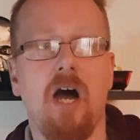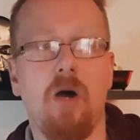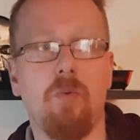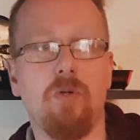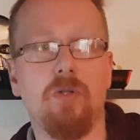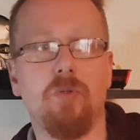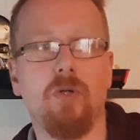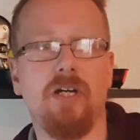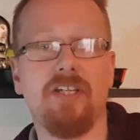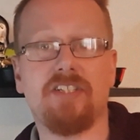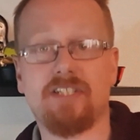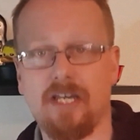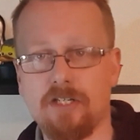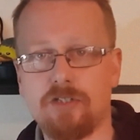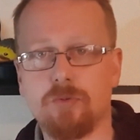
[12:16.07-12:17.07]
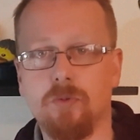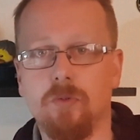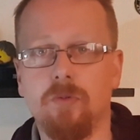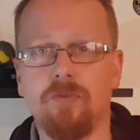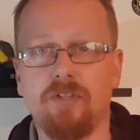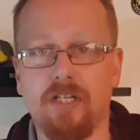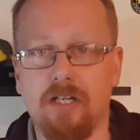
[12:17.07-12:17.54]
I will
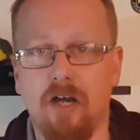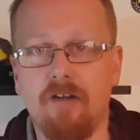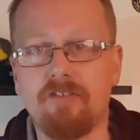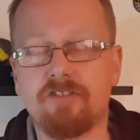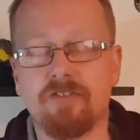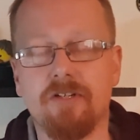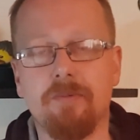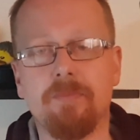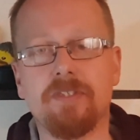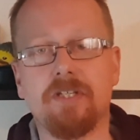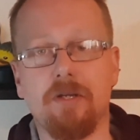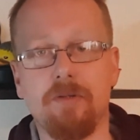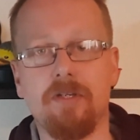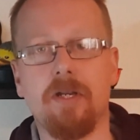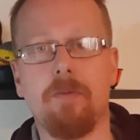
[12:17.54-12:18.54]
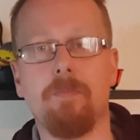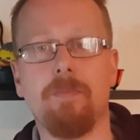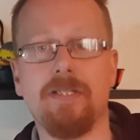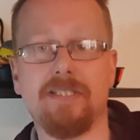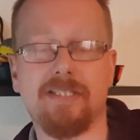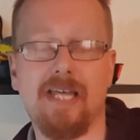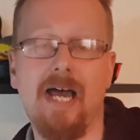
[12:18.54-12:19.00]
schedule the live stream so you don't
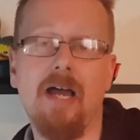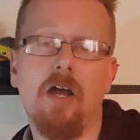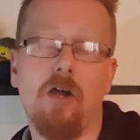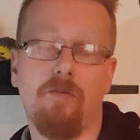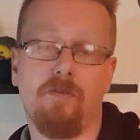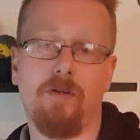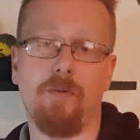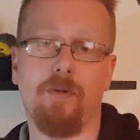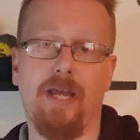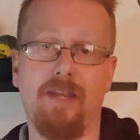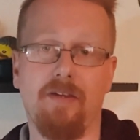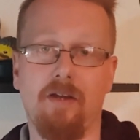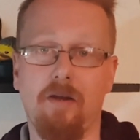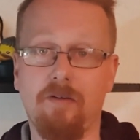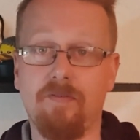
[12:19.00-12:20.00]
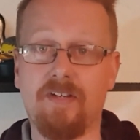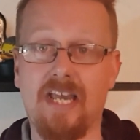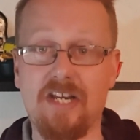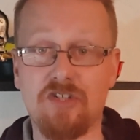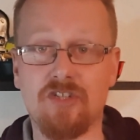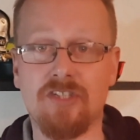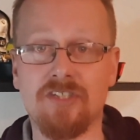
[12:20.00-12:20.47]
miss that. Hopefully you'll get the
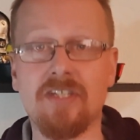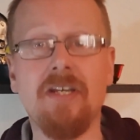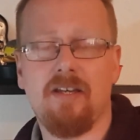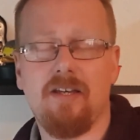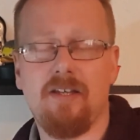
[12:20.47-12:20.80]
notifications.